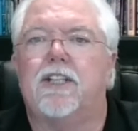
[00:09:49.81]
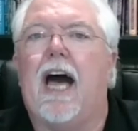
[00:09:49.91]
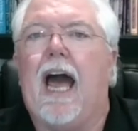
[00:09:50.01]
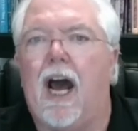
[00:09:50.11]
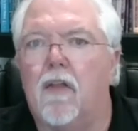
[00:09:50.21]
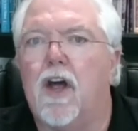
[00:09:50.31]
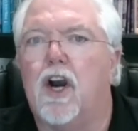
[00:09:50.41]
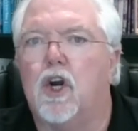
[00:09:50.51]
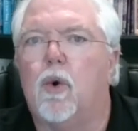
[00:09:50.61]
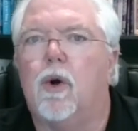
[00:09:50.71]
to how
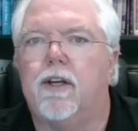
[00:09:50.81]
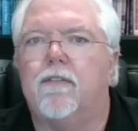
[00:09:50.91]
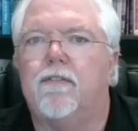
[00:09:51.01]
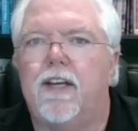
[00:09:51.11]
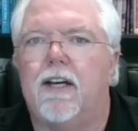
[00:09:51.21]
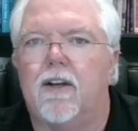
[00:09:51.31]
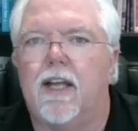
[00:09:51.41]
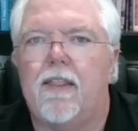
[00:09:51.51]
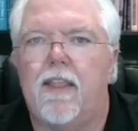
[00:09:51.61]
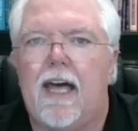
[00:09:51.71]
they're going to feel
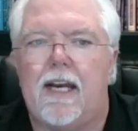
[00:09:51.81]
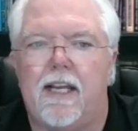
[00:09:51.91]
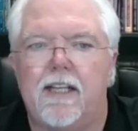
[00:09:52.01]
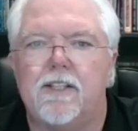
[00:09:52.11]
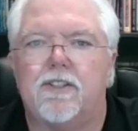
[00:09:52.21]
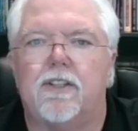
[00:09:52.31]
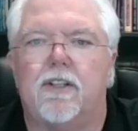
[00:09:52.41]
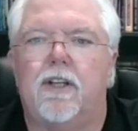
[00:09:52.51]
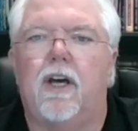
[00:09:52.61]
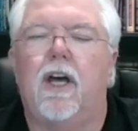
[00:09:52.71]
at that instant.